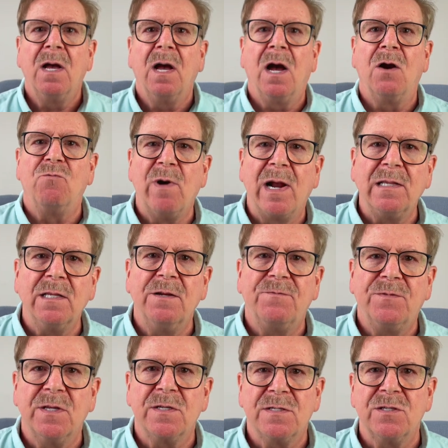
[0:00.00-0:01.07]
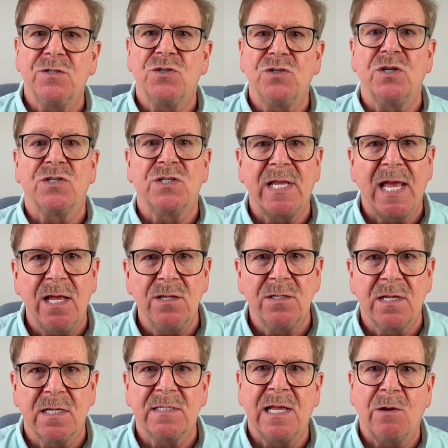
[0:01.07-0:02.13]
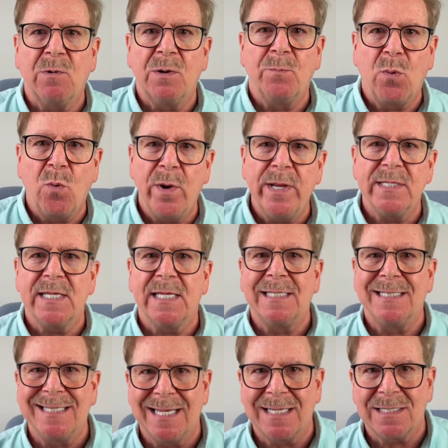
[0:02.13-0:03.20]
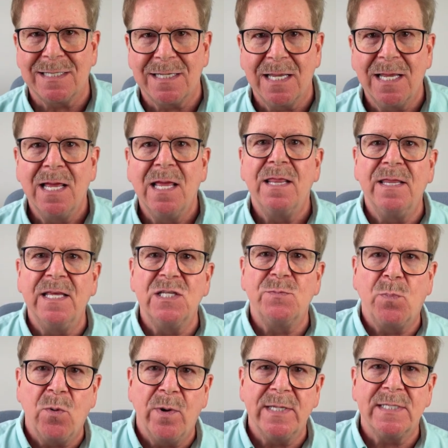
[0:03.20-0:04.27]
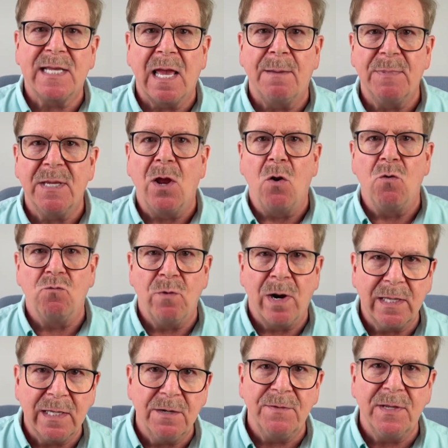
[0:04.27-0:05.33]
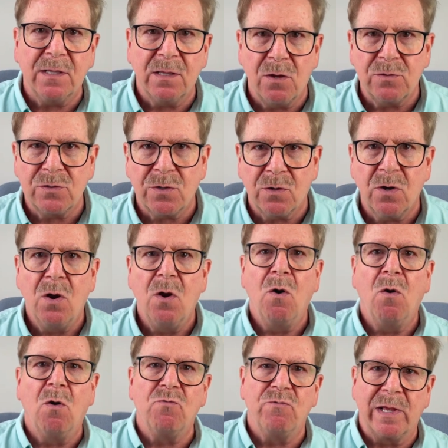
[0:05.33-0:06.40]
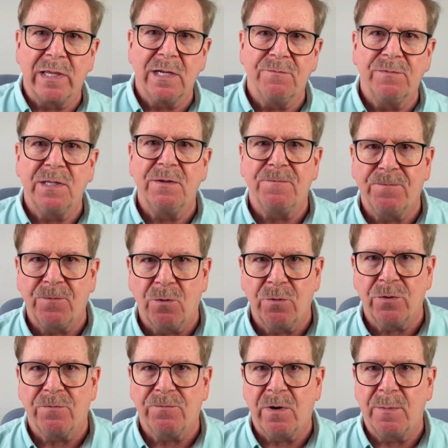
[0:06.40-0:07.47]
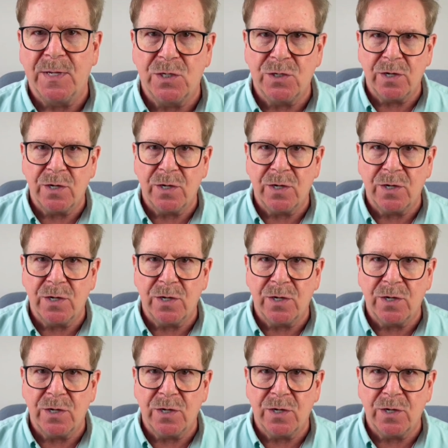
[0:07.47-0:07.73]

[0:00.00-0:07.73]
A relative distance just tells us that when points exist, these points can be relatively closer or relatively further from each